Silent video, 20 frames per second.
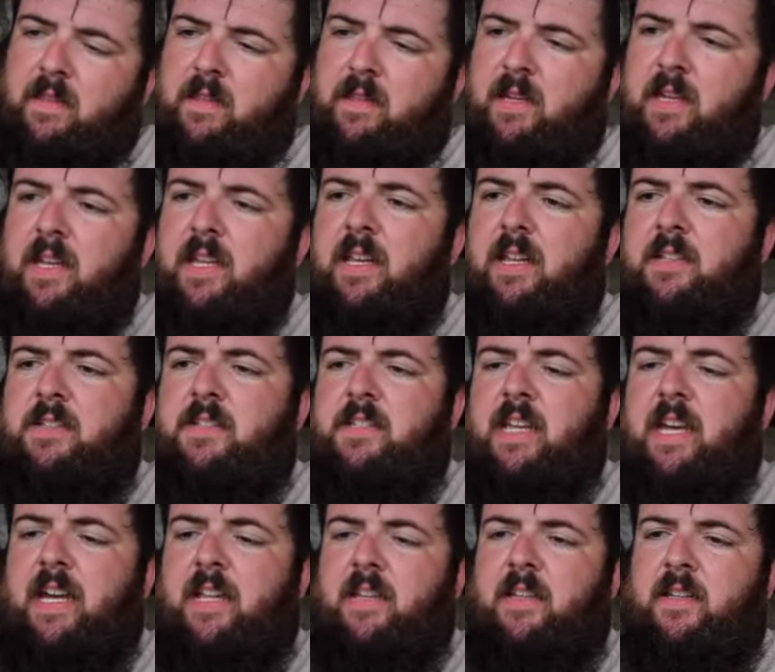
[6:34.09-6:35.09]
and get it
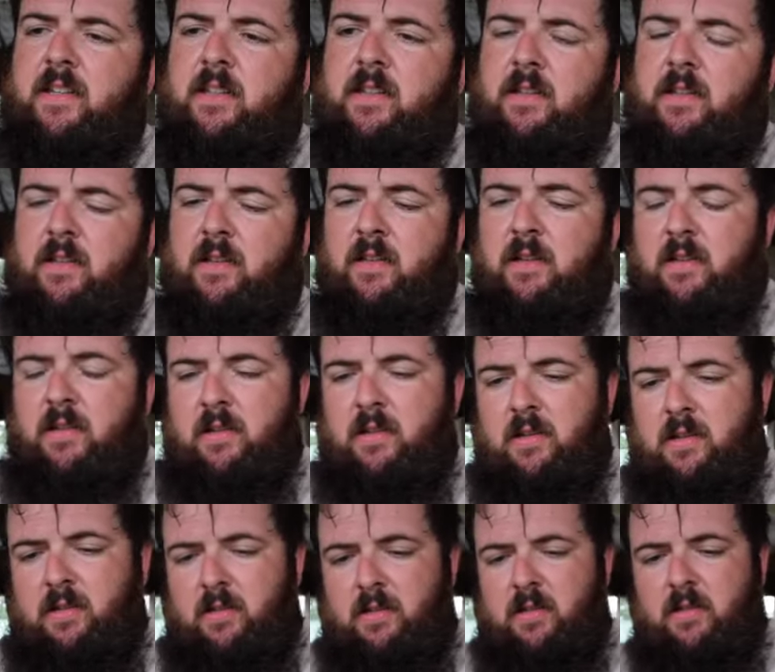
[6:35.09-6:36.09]
set
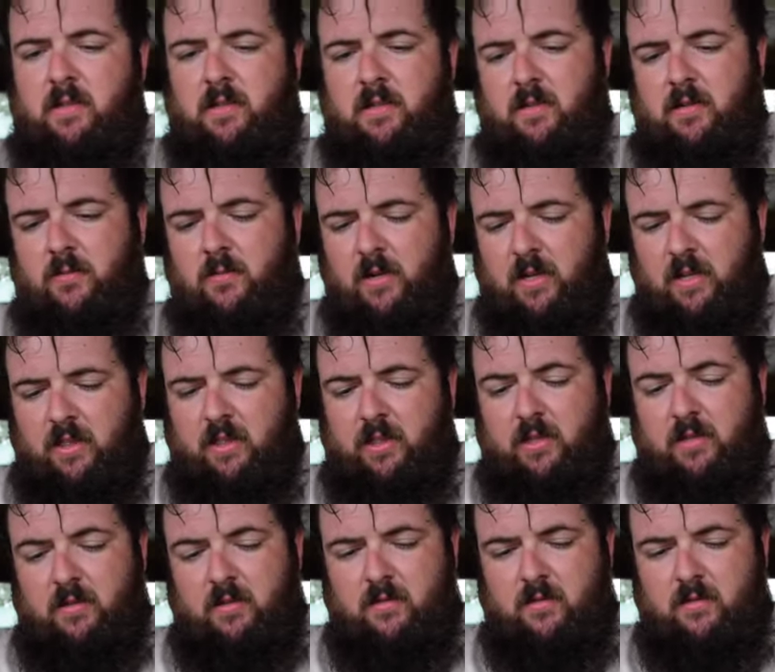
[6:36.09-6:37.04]
with